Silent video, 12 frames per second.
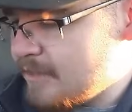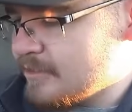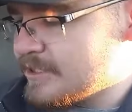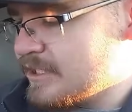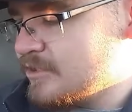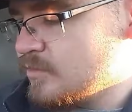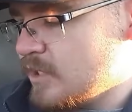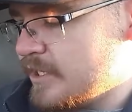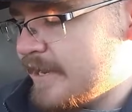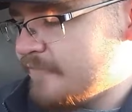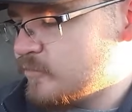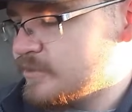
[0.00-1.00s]
let's get into
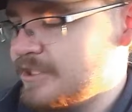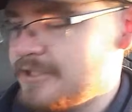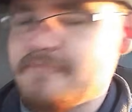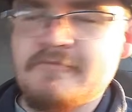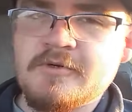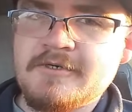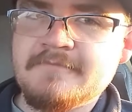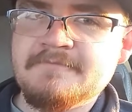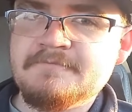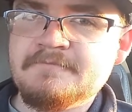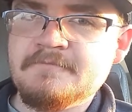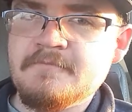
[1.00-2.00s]
what everyone's here for.
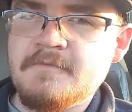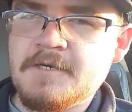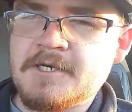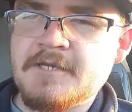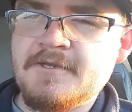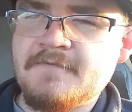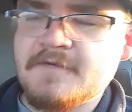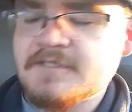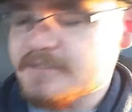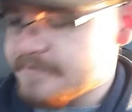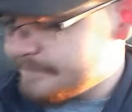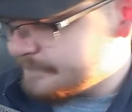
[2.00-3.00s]
The
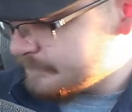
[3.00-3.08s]
Kniffys.